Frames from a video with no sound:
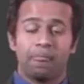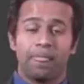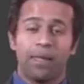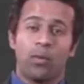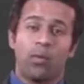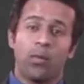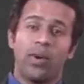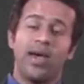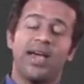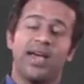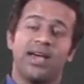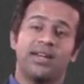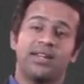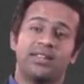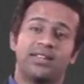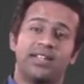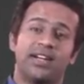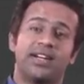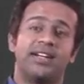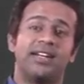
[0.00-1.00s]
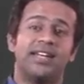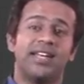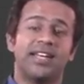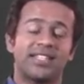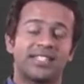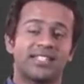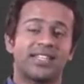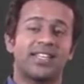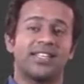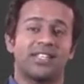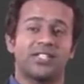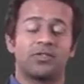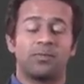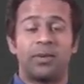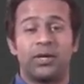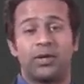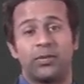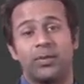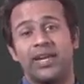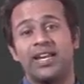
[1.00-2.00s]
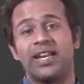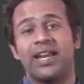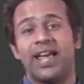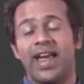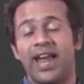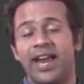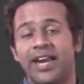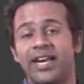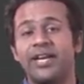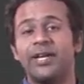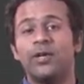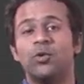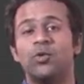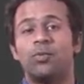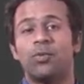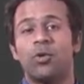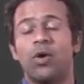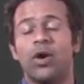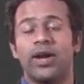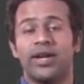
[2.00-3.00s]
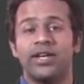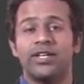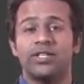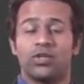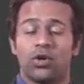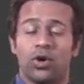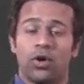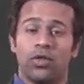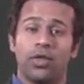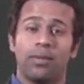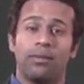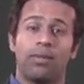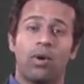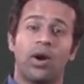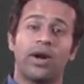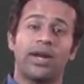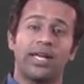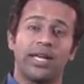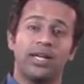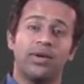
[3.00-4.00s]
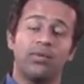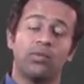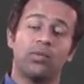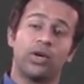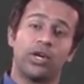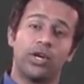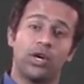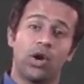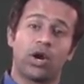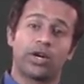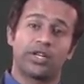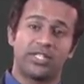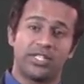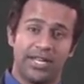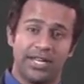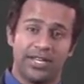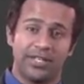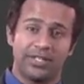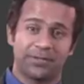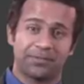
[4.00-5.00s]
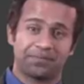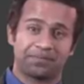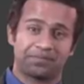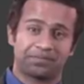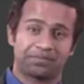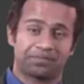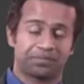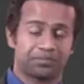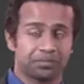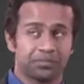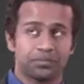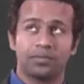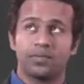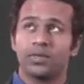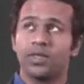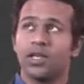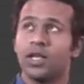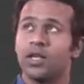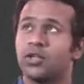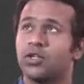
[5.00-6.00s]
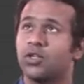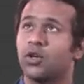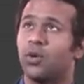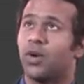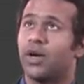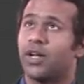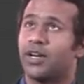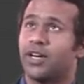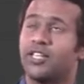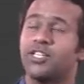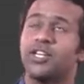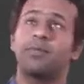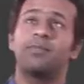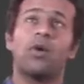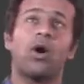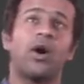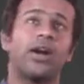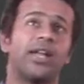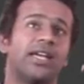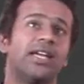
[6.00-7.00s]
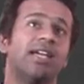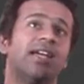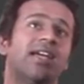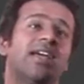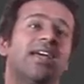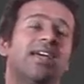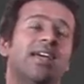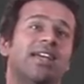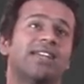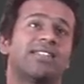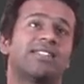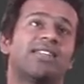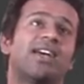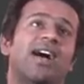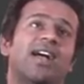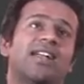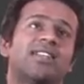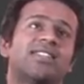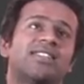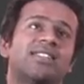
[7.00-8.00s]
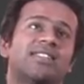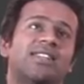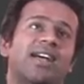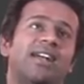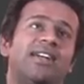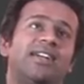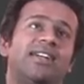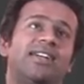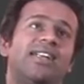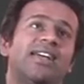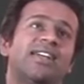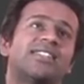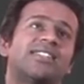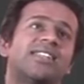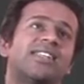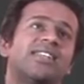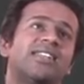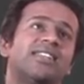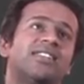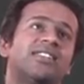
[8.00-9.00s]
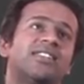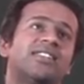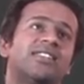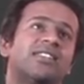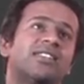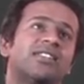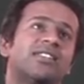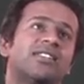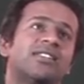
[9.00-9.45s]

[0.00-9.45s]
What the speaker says: where the distance between any 2 points on the body would not change. So a rigid body is such that distance